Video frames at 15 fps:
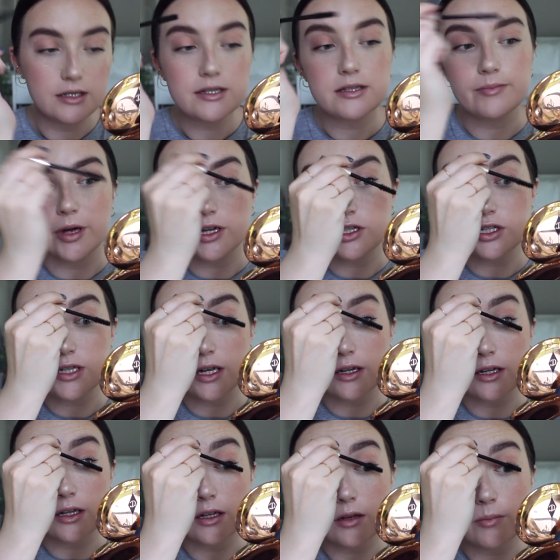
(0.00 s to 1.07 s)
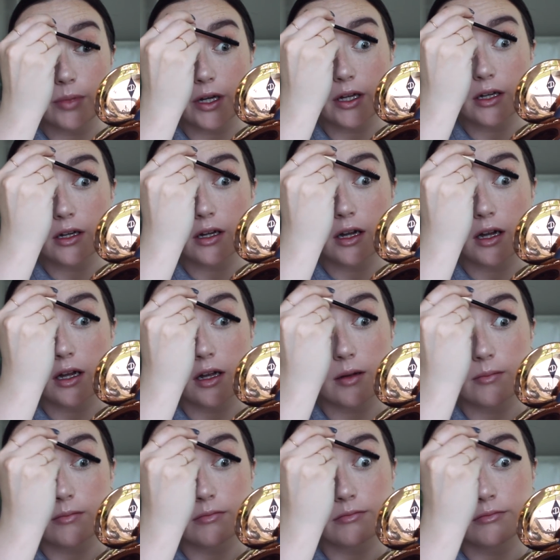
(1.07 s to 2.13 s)
smudge down here. But
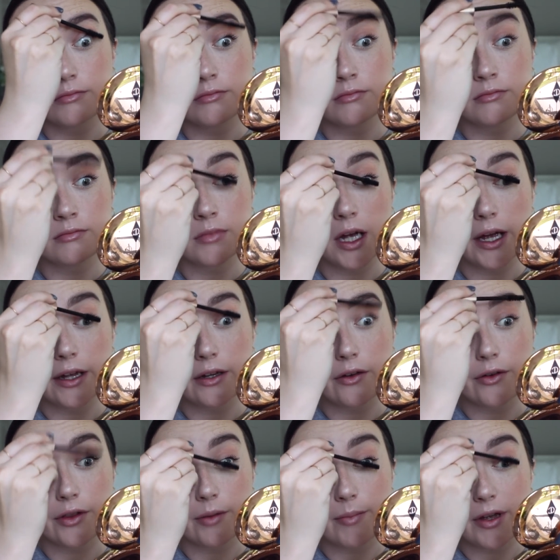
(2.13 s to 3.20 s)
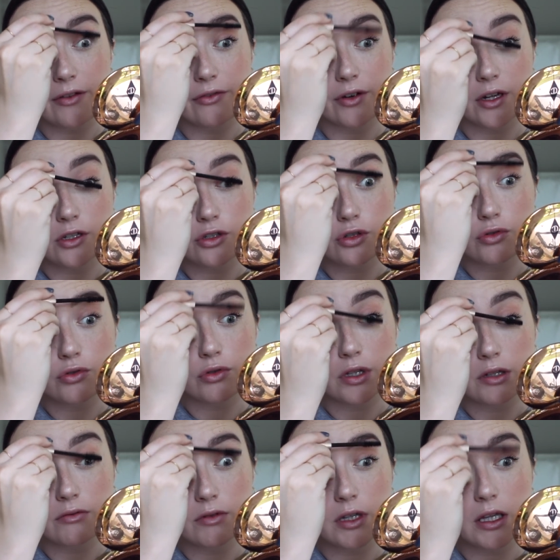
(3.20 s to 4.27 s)
I know that my friend
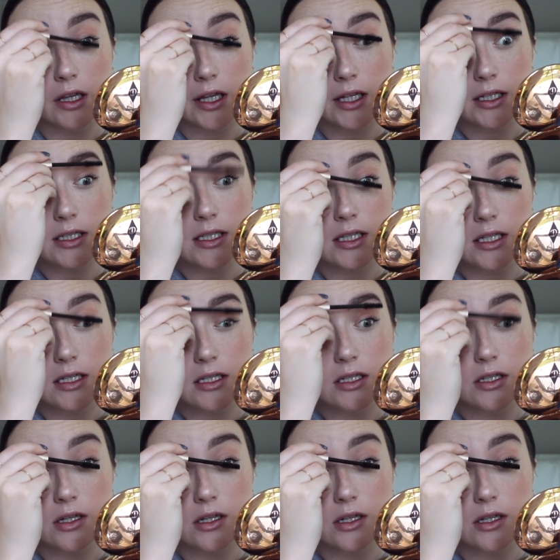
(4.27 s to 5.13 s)
Julie really likes this,